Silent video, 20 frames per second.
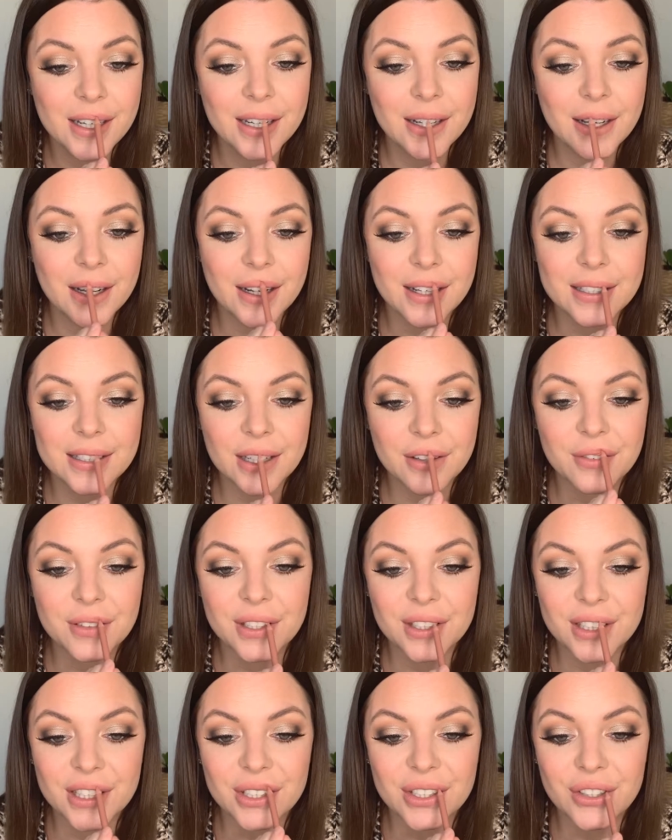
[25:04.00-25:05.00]
I
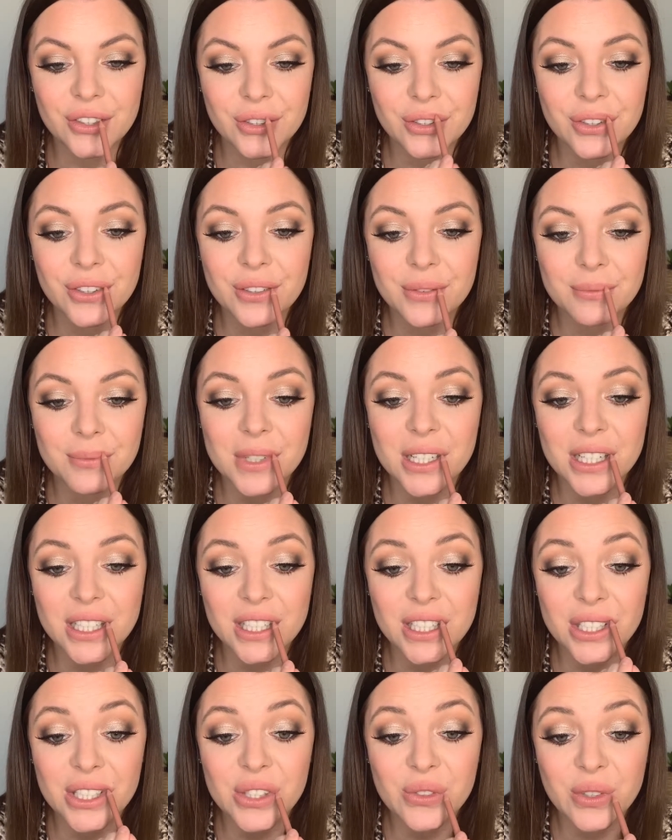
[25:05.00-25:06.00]
definitely do. Mine
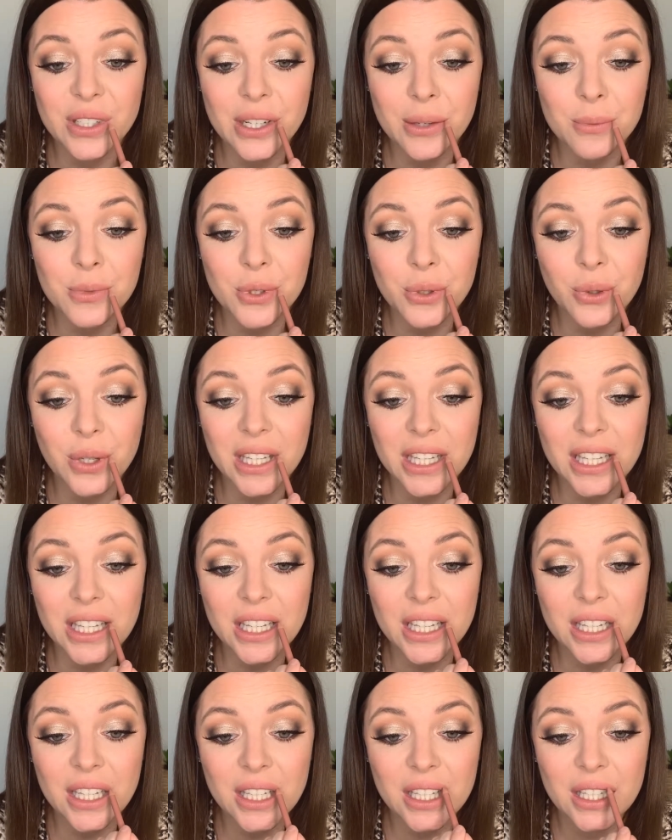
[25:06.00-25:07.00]
is when I'm
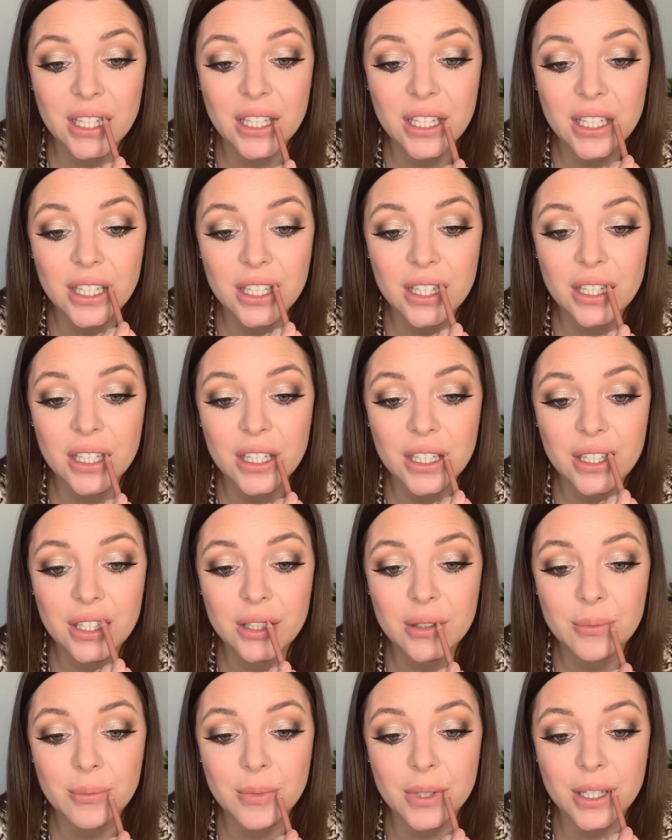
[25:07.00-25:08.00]
doing
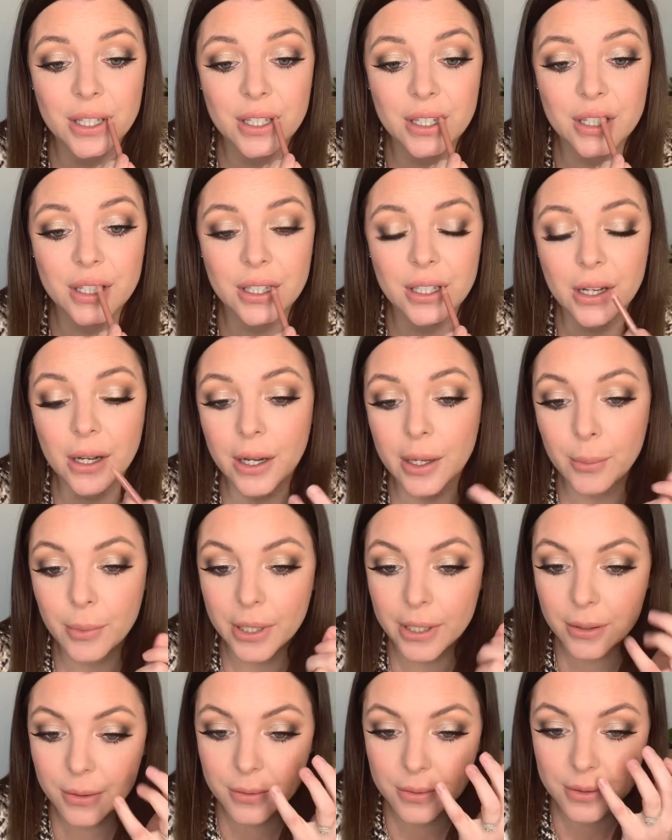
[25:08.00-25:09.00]
my
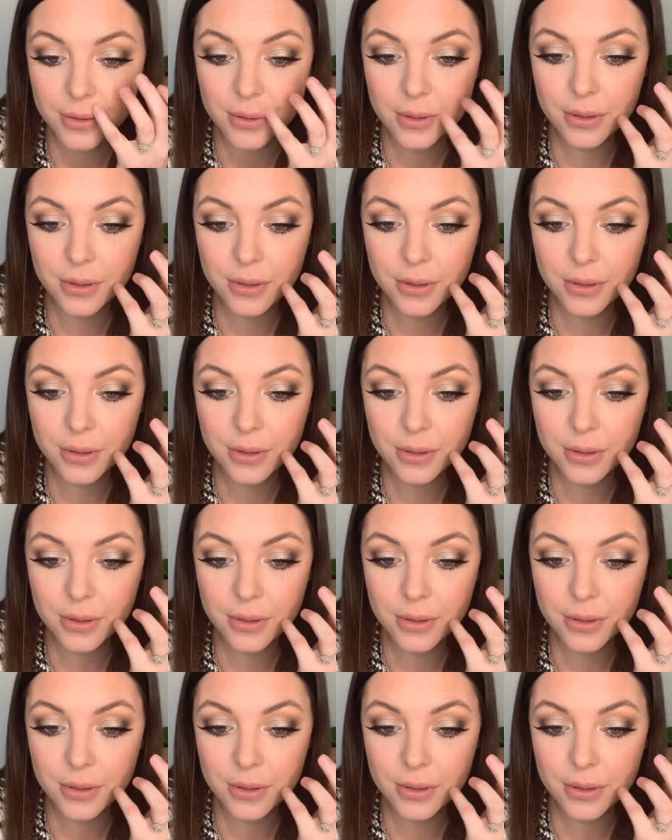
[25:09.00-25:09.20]
eyebrows